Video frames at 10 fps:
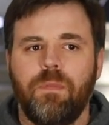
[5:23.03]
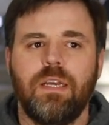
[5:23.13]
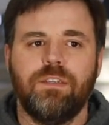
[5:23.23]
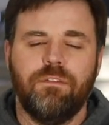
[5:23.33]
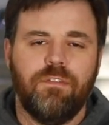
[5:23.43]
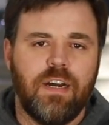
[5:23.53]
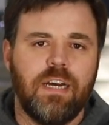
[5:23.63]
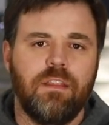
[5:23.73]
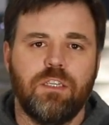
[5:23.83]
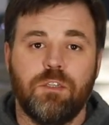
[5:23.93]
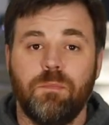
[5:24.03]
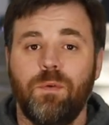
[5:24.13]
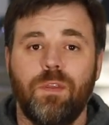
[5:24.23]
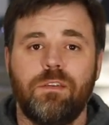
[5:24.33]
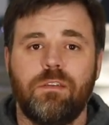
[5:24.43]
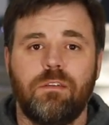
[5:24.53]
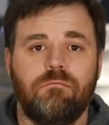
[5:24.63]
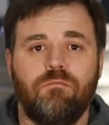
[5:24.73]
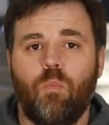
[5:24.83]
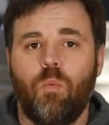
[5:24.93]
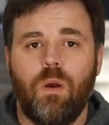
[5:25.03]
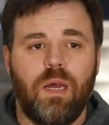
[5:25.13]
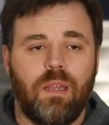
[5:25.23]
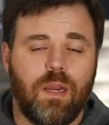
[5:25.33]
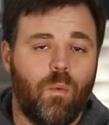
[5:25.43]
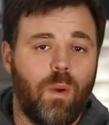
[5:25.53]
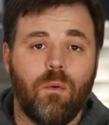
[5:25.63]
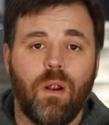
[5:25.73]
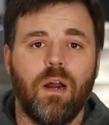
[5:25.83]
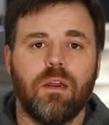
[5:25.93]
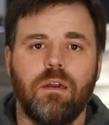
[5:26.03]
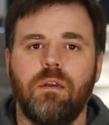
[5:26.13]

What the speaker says: is to find the smoothest, like a wet rock,